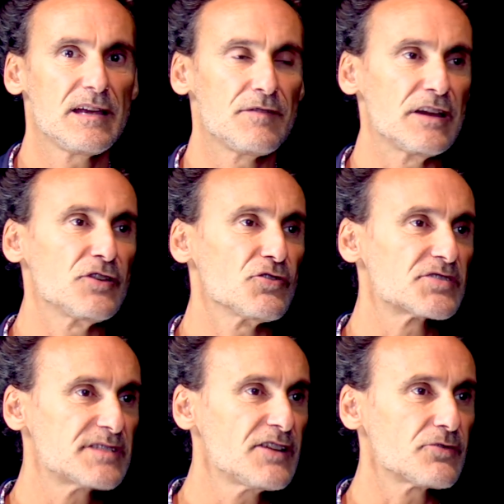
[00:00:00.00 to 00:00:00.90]
even in
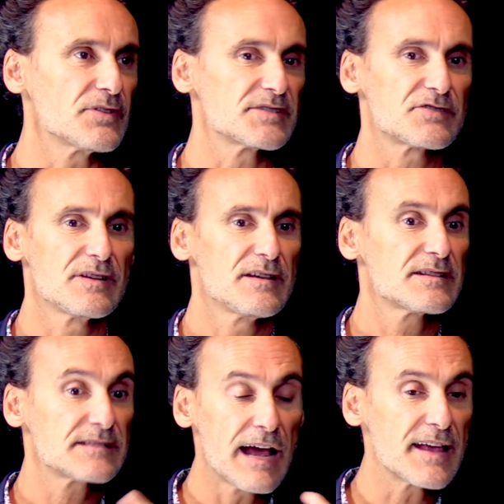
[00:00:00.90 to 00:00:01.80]
those centuries,
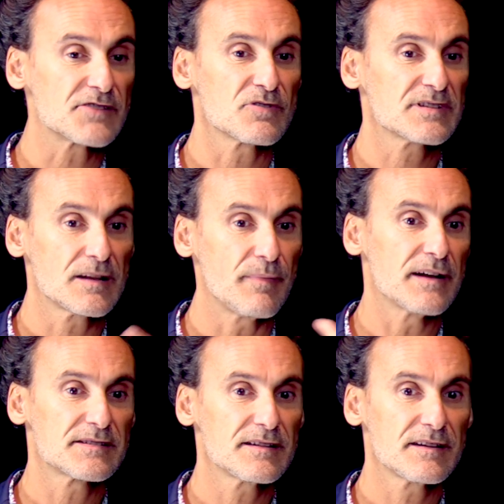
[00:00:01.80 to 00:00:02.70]
science was
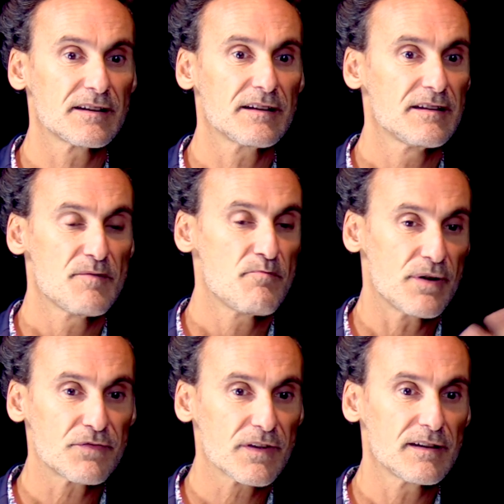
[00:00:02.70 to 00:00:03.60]
advancing
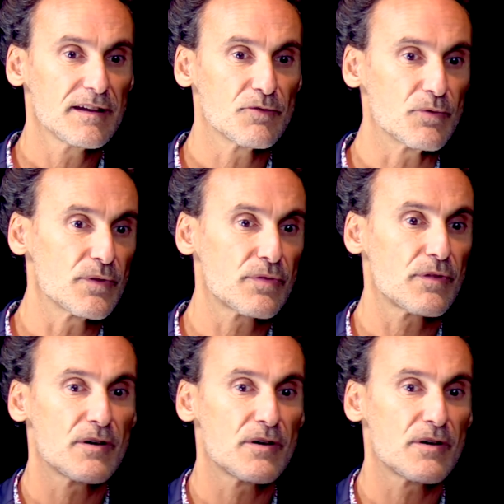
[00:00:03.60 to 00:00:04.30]
perfectly with,